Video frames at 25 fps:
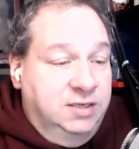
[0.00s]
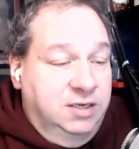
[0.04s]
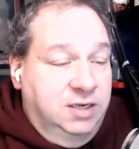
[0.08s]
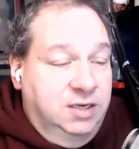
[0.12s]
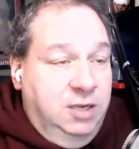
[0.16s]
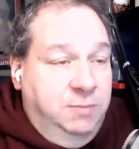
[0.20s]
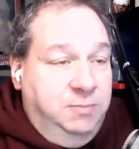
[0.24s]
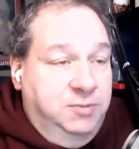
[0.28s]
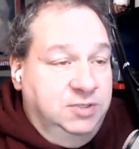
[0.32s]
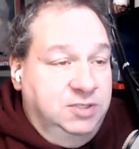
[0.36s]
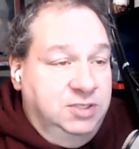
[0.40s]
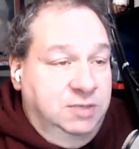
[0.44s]
And a
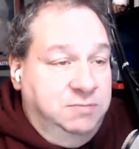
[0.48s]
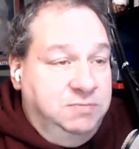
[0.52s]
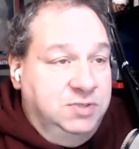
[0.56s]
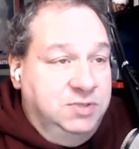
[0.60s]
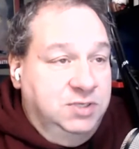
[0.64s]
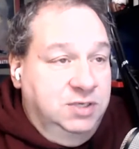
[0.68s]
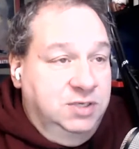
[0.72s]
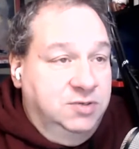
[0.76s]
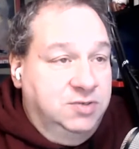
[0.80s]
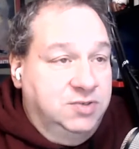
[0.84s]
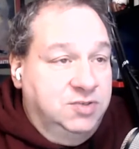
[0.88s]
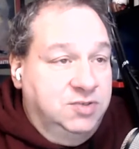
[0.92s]
couple tips
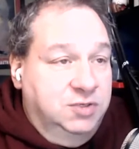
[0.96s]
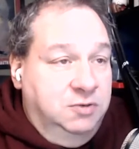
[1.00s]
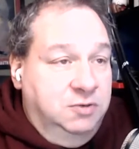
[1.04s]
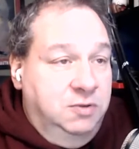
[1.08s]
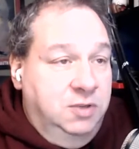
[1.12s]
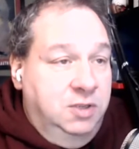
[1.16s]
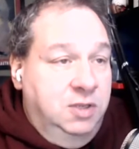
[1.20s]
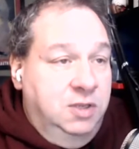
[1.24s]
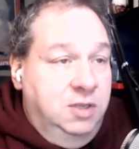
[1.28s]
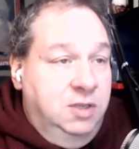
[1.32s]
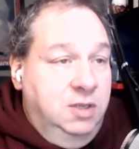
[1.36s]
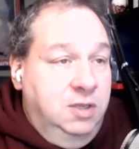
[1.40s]
here. So
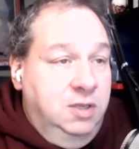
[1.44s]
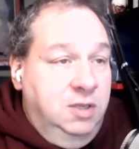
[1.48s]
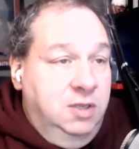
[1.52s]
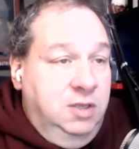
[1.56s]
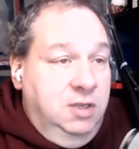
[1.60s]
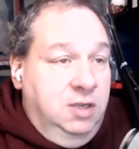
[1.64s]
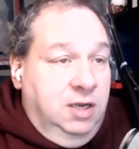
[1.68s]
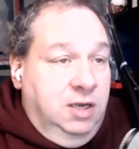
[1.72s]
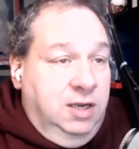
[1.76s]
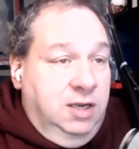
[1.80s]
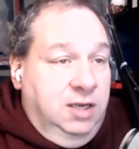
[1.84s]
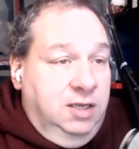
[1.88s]

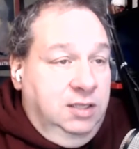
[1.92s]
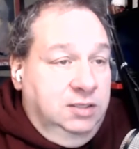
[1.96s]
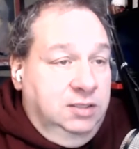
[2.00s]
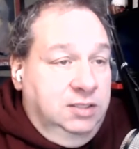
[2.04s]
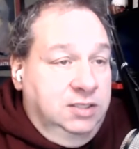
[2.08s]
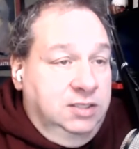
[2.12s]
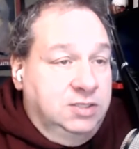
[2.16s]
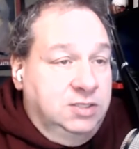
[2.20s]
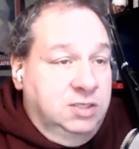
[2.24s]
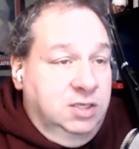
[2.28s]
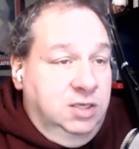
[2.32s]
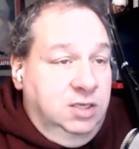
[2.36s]
let's